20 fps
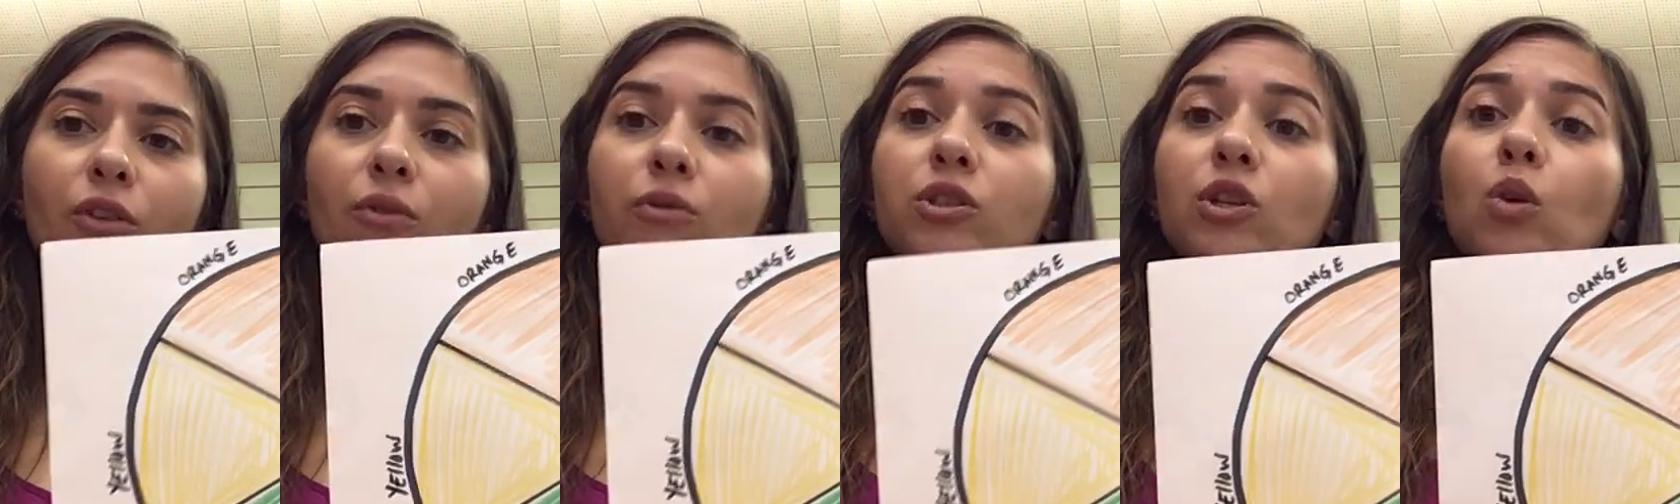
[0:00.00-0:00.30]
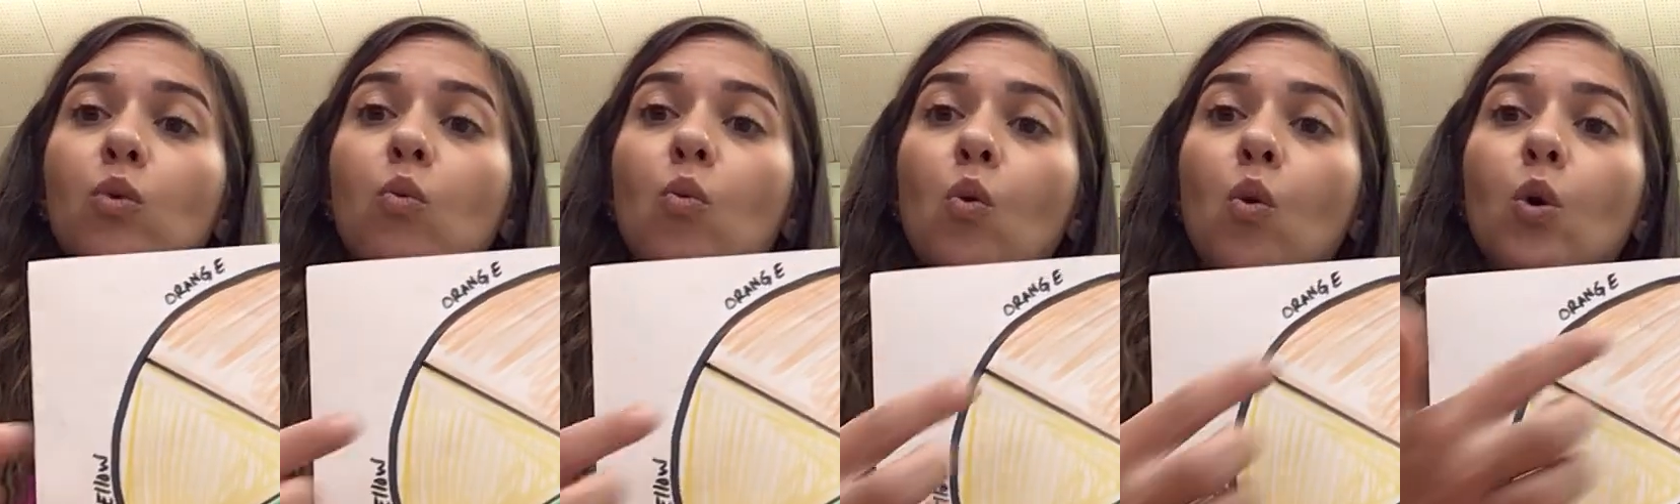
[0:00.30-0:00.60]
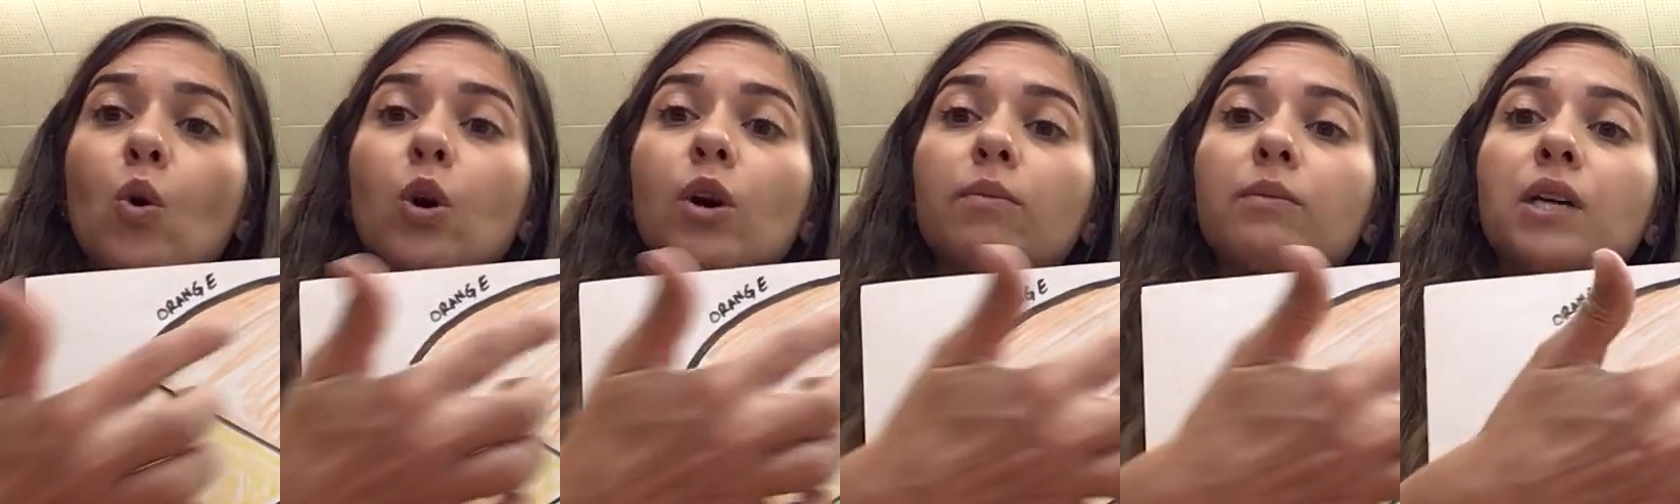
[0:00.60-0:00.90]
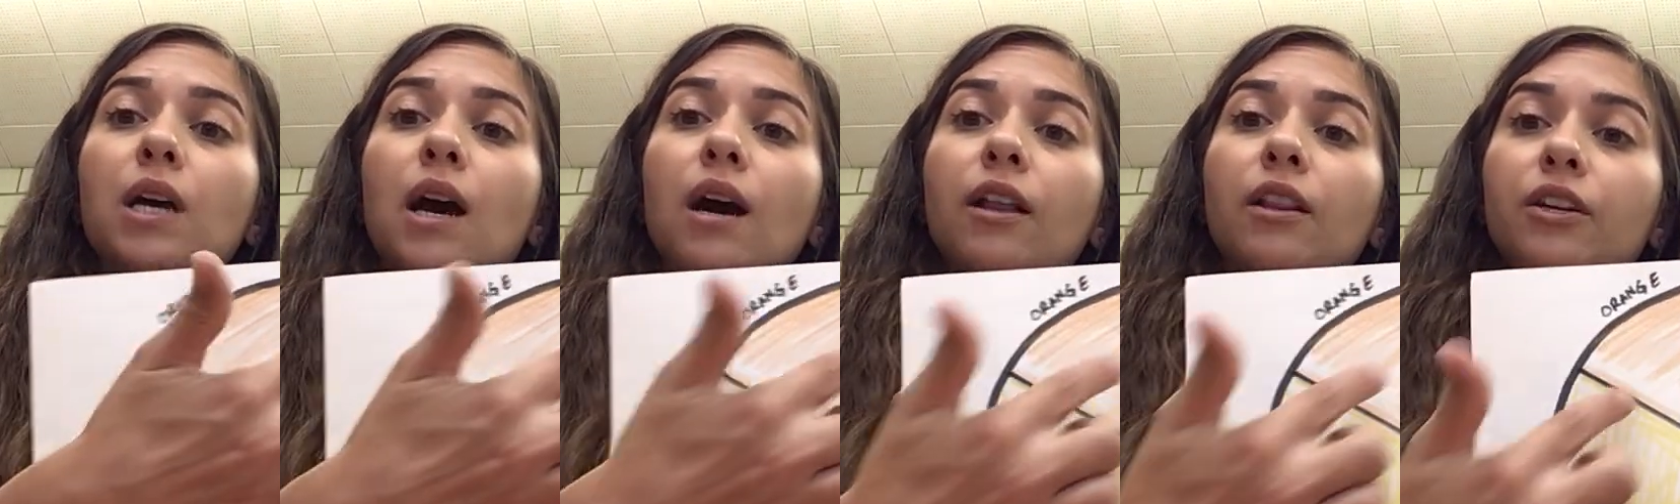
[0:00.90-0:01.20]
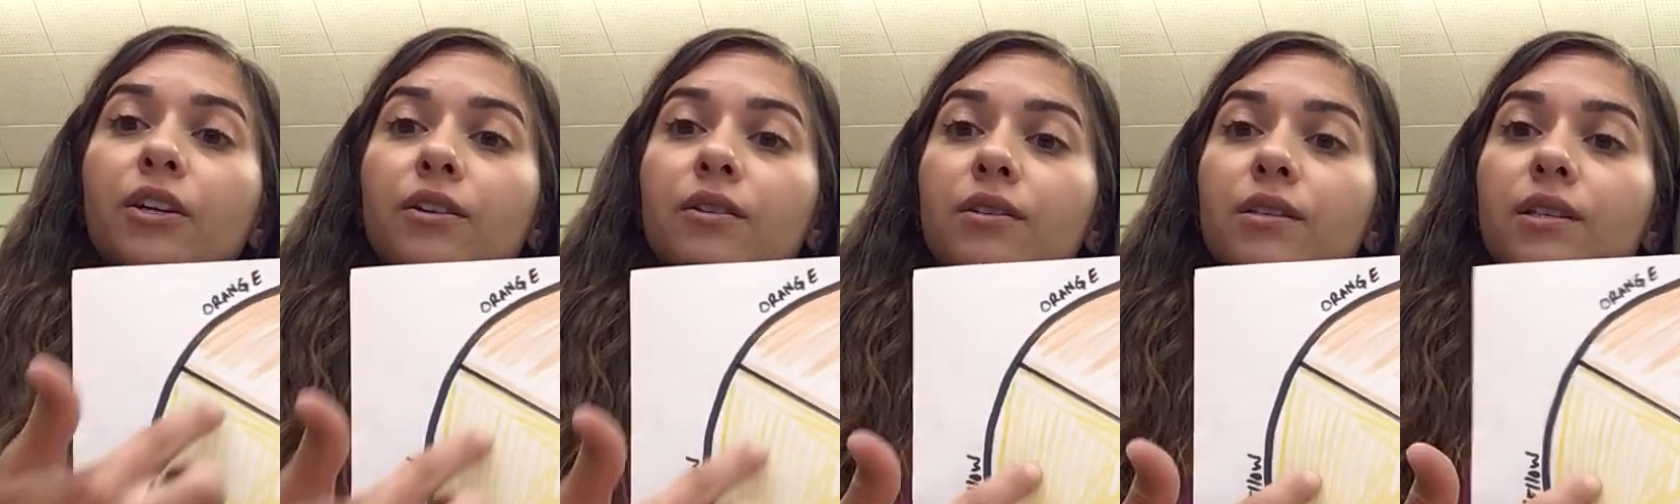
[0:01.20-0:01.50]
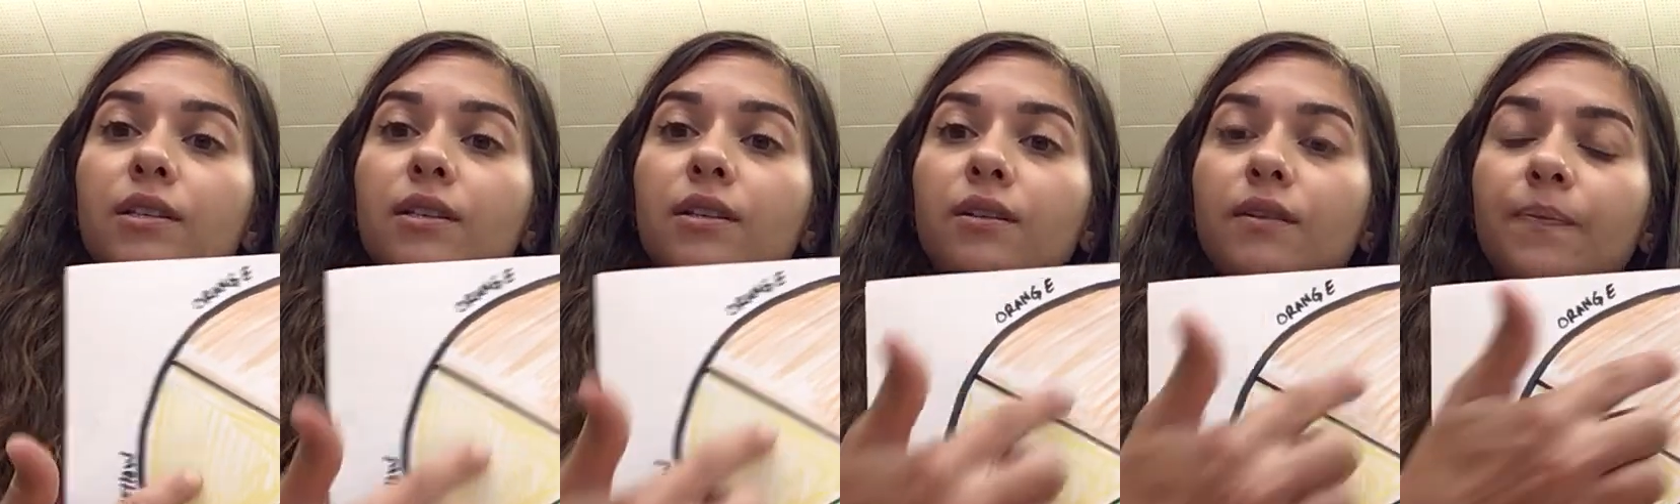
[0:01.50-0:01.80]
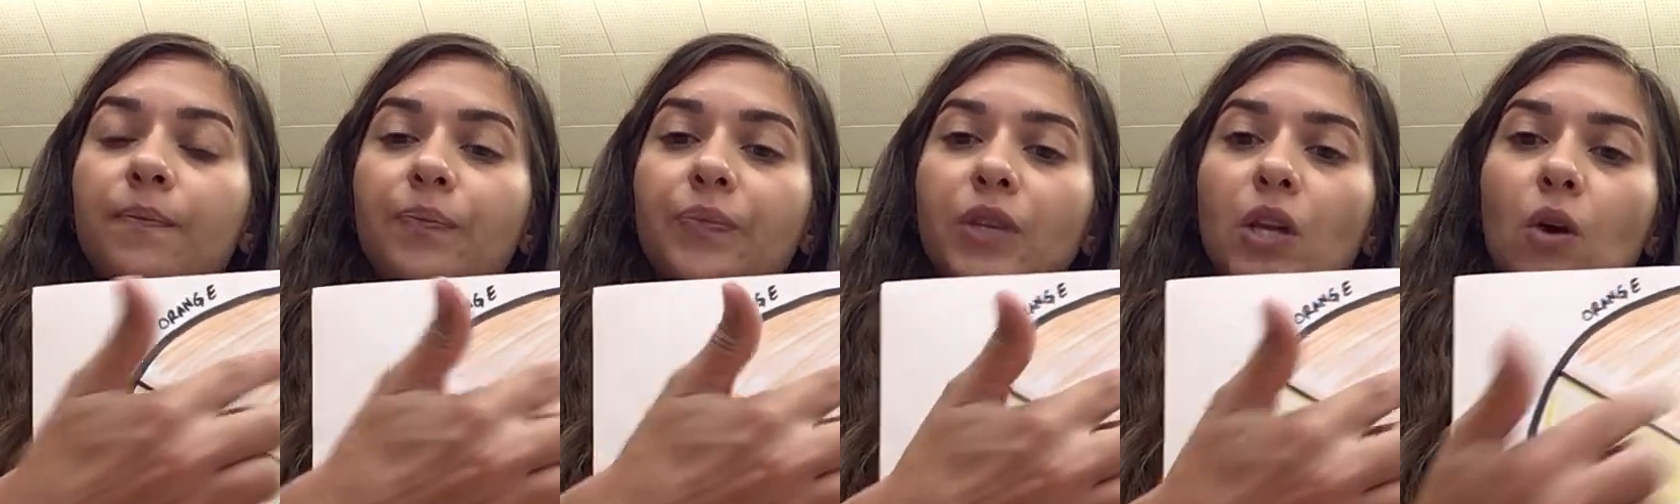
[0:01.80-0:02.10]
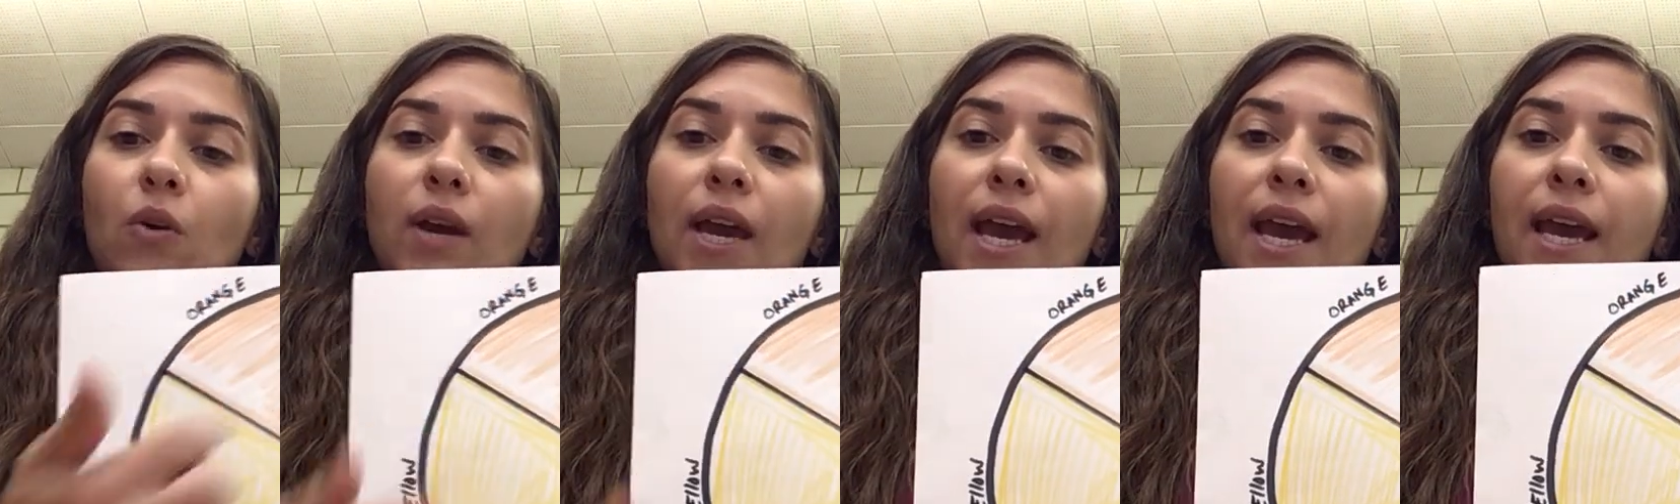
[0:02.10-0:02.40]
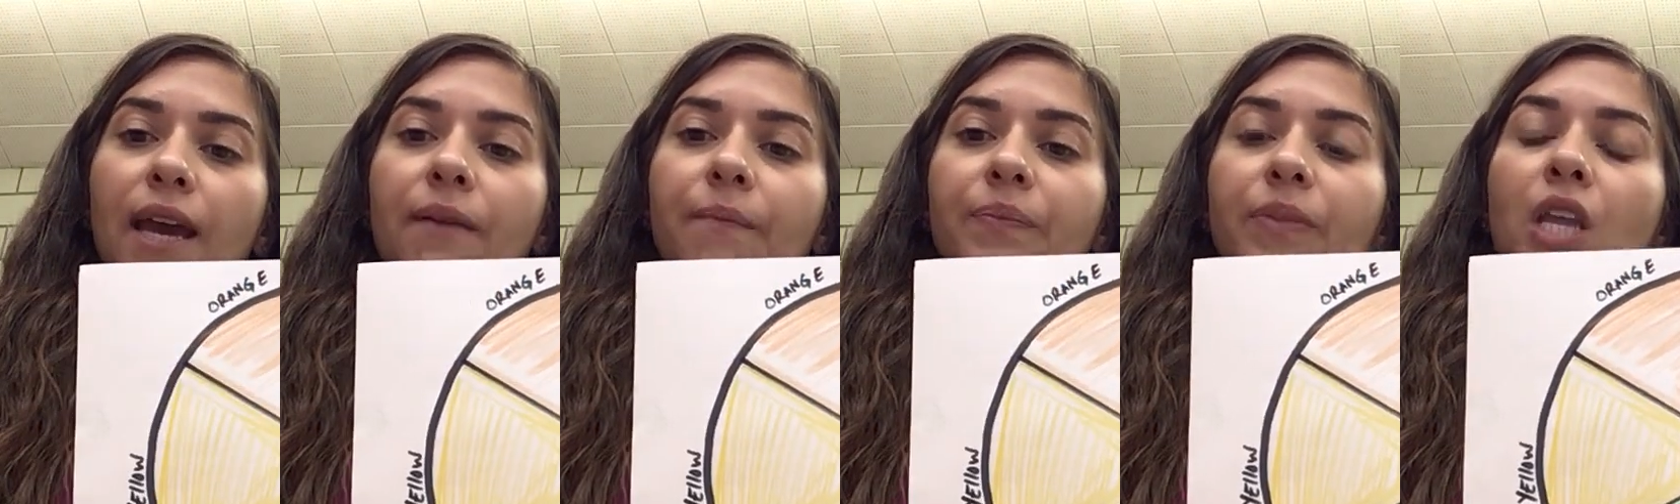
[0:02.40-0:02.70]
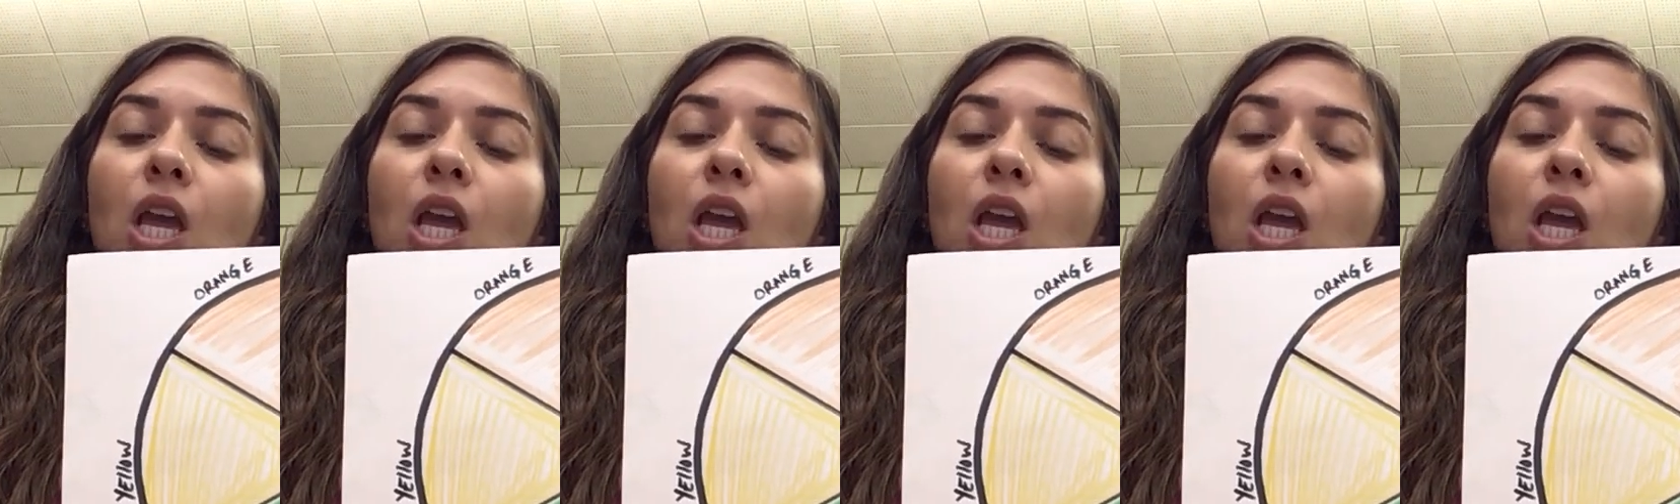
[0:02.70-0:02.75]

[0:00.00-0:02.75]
Those are warm colors, okay?